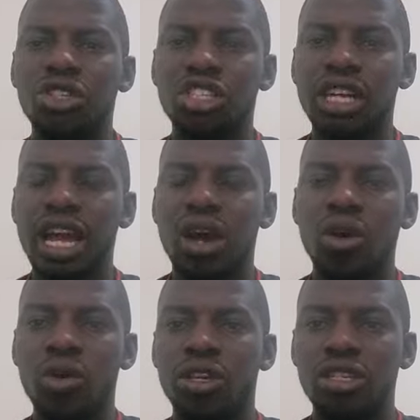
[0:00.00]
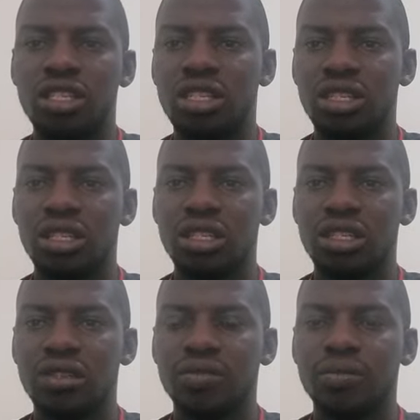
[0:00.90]
share, or
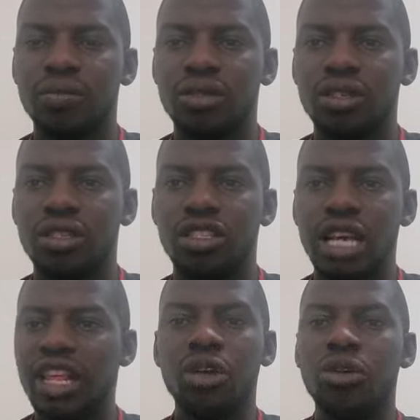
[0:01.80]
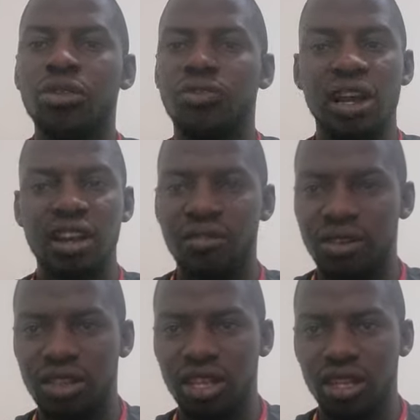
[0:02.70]
are they going to fund
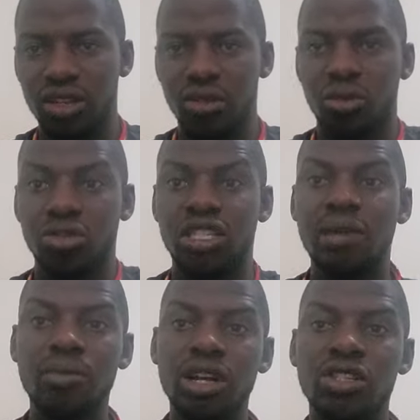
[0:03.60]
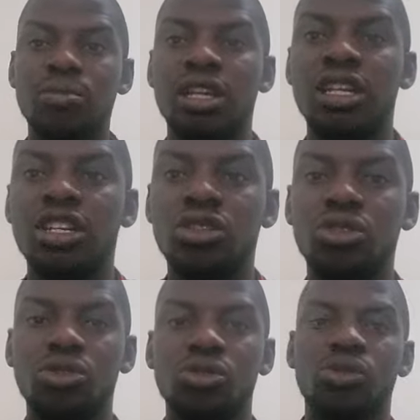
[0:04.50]
everything? Because some grants may need you
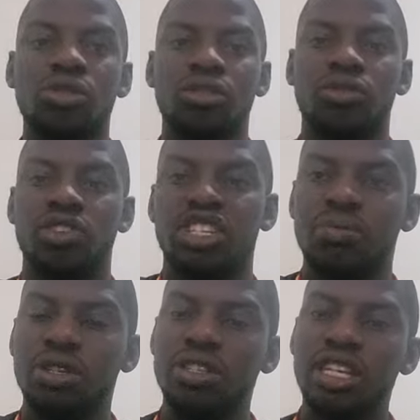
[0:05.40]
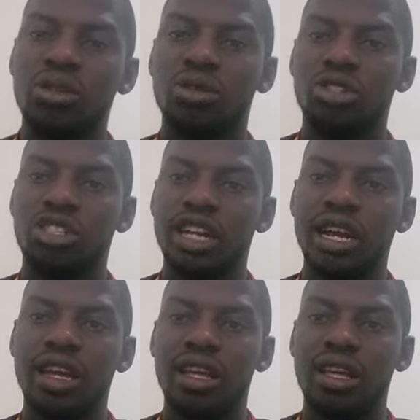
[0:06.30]
to first present cost
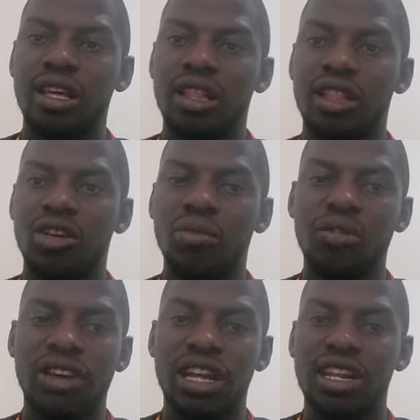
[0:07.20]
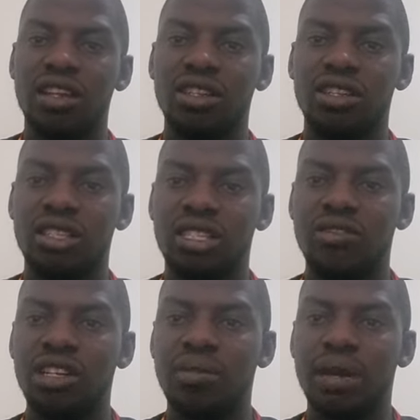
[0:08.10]
share, that they'll be finding
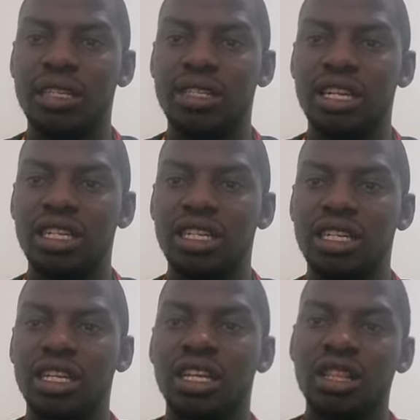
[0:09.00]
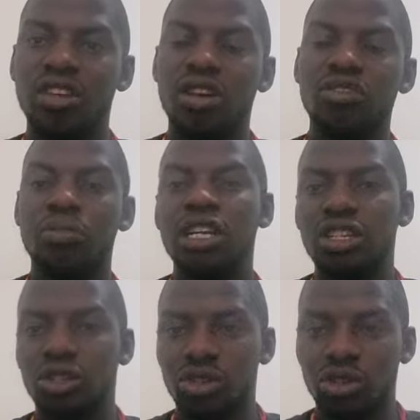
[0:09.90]
70%, then you have to
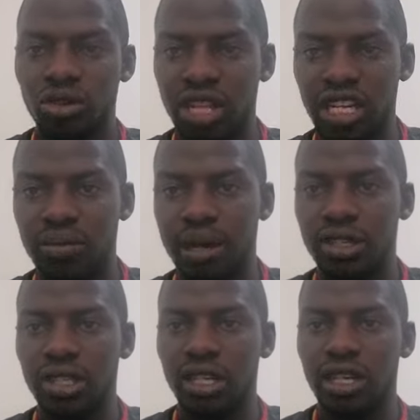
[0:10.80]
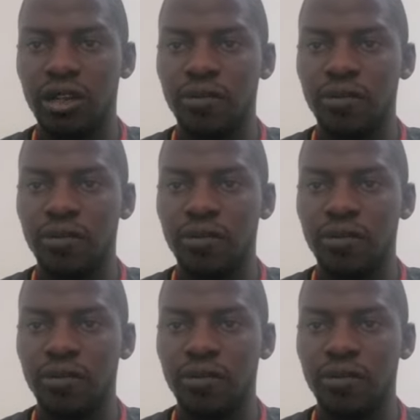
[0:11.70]
bring 30%.